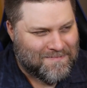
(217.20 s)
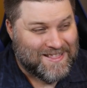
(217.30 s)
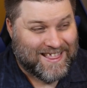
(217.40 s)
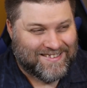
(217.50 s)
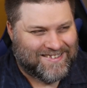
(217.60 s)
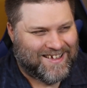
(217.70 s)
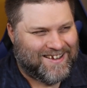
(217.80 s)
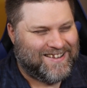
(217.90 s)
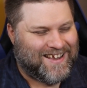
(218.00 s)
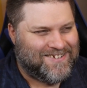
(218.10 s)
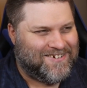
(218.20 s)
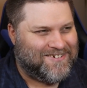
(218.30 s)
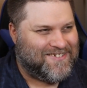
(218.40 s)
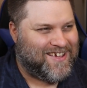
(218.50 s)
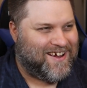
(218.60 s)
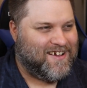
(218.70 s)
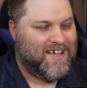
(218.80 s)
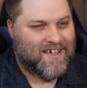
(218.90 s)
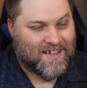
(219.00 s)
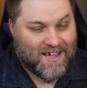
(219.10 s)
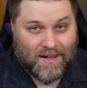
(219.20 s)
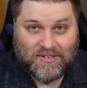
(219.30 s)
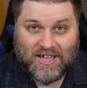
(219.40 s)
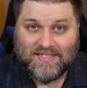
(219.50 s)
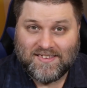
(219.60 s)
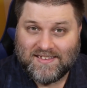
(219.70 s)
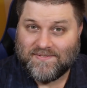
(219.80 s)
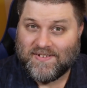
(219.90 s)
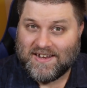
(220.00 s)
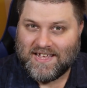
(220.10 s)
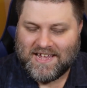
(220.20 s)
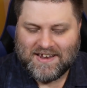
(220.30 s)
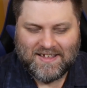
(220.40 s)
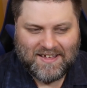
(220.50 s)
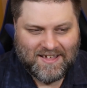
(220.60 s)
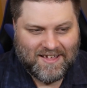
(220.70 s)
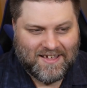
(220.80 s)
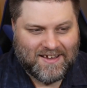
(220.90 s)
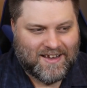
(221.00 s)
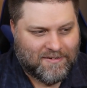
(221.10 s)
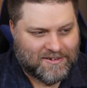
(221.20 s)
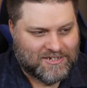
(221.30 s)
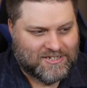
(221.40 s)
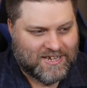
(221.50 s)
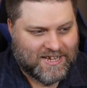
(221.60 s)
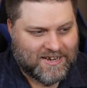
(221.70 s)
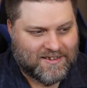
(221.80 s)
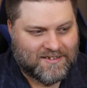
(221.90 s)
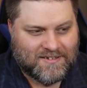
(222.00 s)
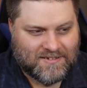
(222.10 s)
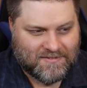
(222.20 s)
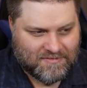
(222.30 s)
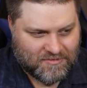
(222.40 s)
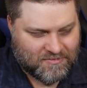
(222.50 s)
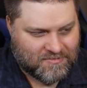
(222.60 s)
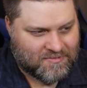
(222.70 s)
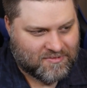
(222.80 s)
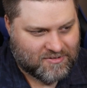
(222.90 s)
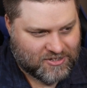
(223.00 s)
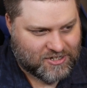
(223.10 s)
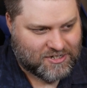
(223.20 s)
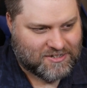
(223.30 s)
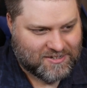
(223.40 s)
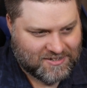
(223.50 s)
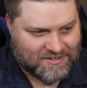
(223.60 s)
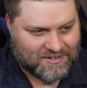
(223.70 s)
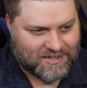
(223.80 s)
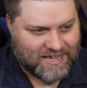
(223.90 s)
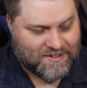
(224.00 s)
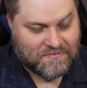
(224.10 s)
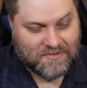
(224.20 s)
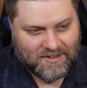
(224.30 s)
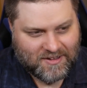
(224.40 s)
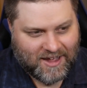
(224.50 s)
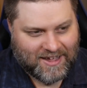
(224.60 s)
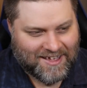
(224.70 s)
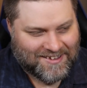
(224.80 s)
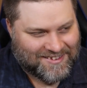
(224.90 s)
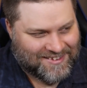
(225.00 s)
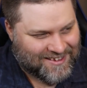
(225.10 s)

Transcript: but that's not neither here nor there. I've got the stuff I need. Now I just need to live, I guess.